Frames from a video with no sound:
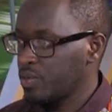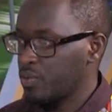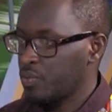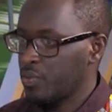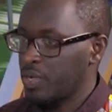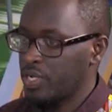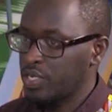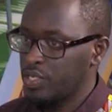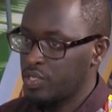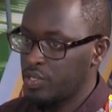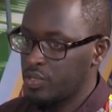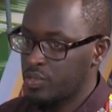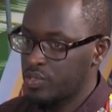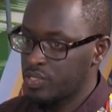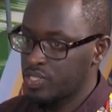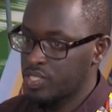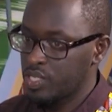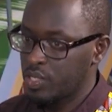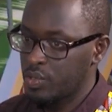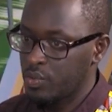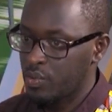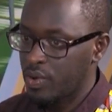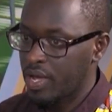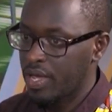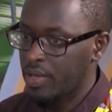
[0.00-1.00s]
when you
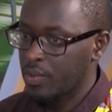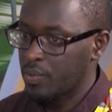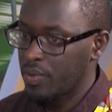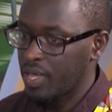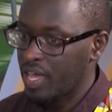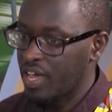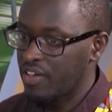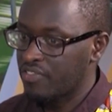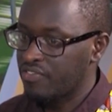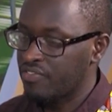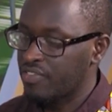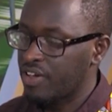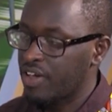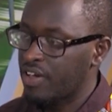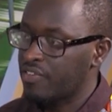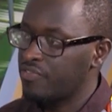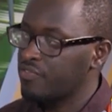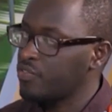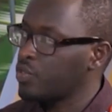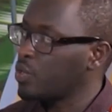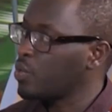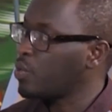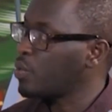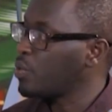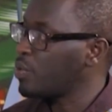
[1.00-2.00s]
see why we have uh,
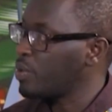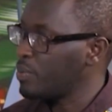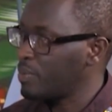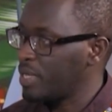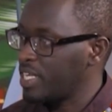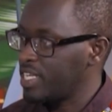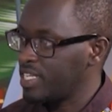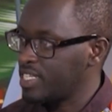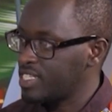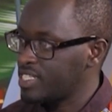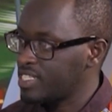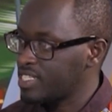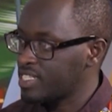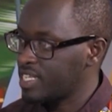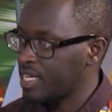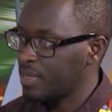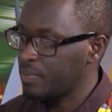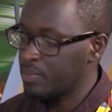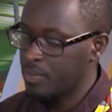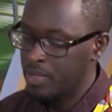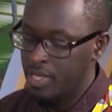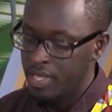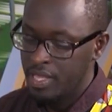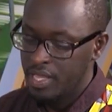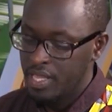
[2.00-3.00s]
fewer women in
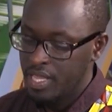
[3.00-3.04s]
STEM.